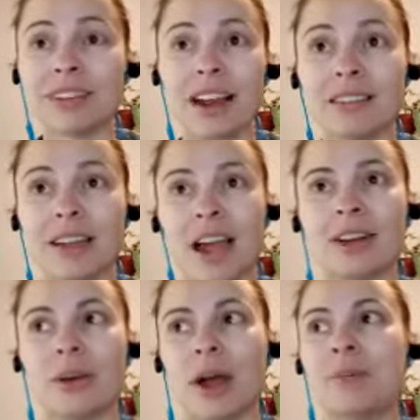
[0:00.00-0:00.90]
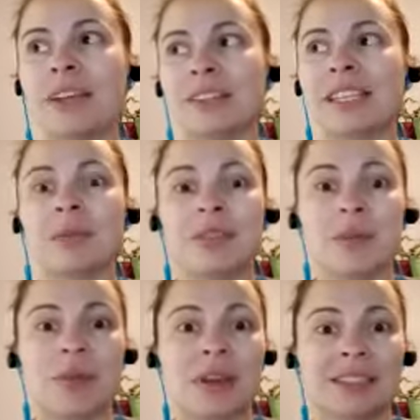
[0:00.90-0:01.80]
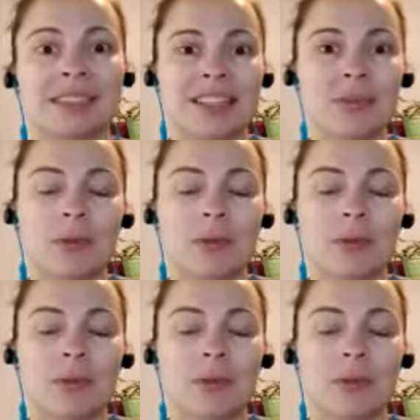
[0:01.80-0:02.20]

I, I, know i'm getting some of the best sleep